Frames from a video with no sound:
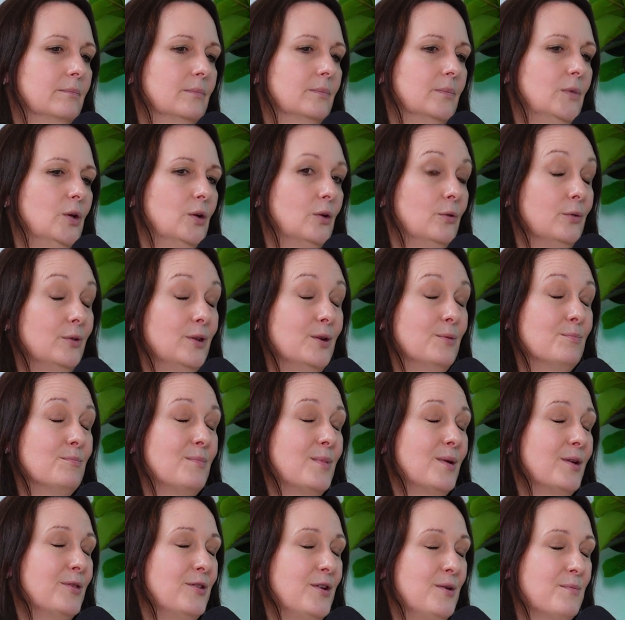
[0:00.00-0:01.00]

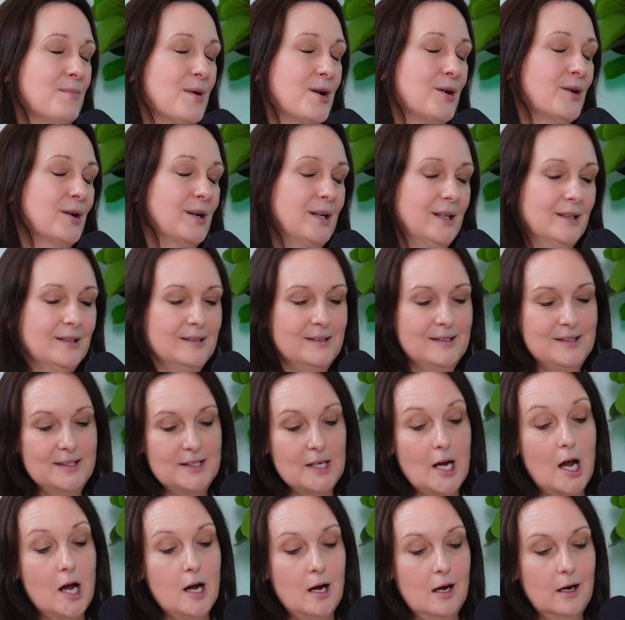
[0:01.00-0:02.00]
the Americans
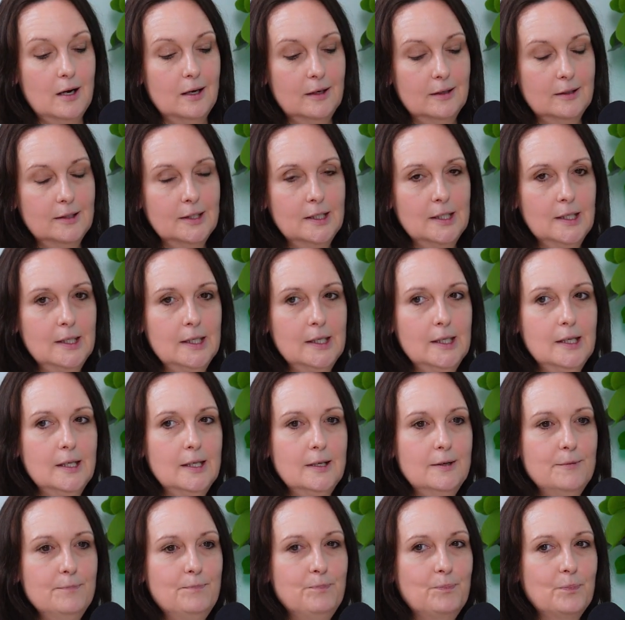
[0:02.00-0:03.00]
are
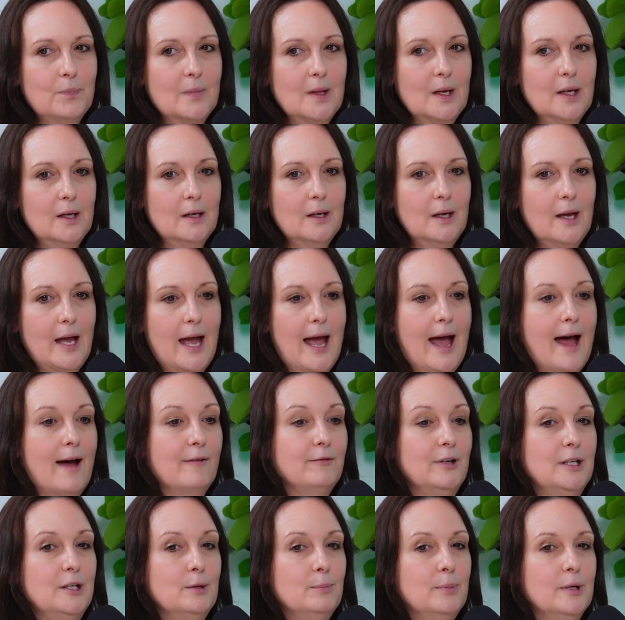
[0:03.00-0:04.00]

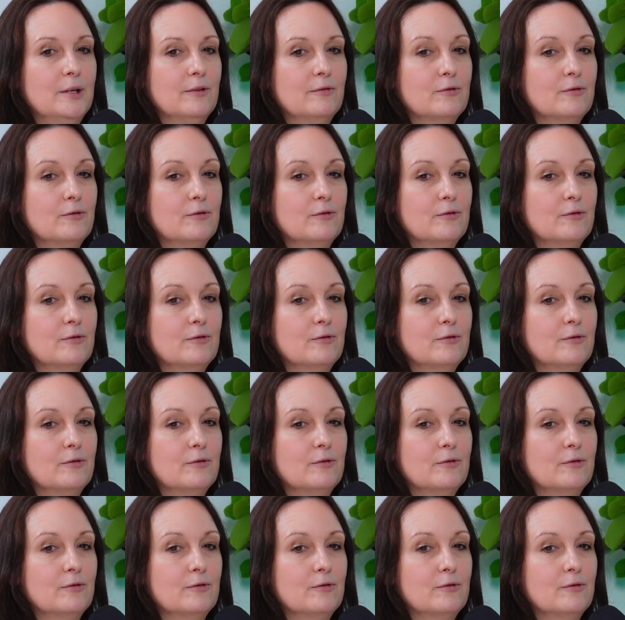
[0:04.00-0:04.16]
having a bit